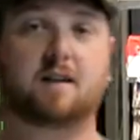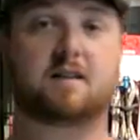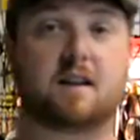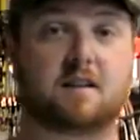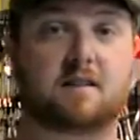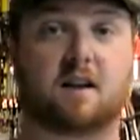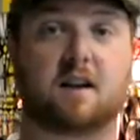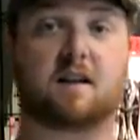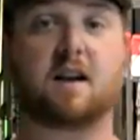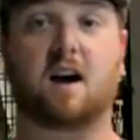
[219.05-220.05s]
Send us
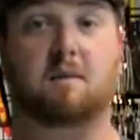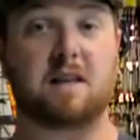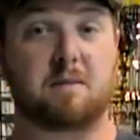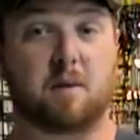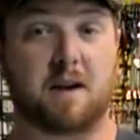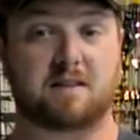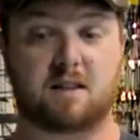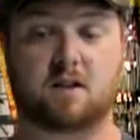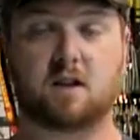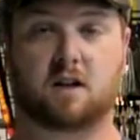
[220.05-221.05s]
an email
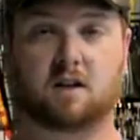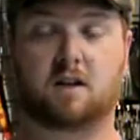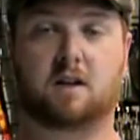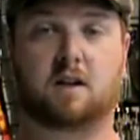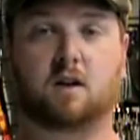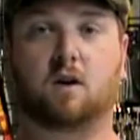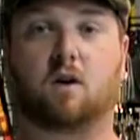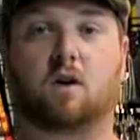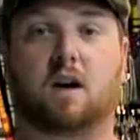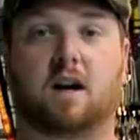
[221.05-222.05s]
message
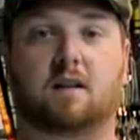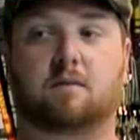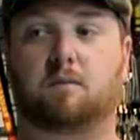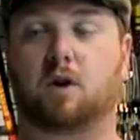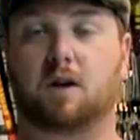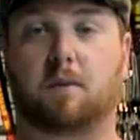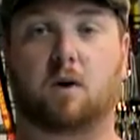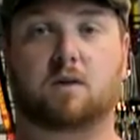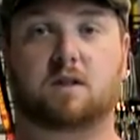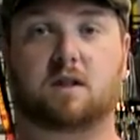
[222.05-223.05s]
or put a
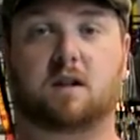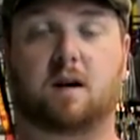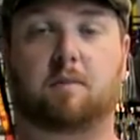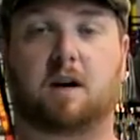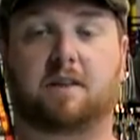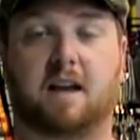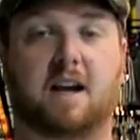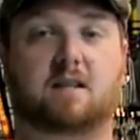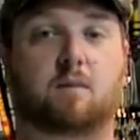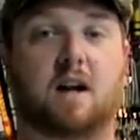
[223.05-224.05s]
post up on the
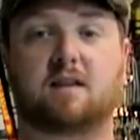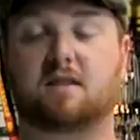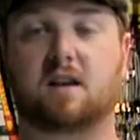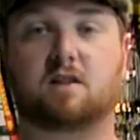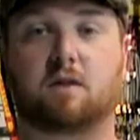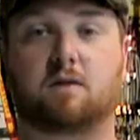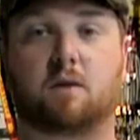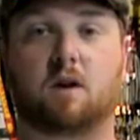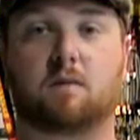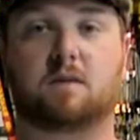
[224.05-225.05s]
Ask Brad section of our
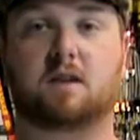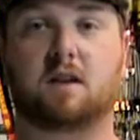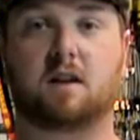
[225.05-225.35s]
forums,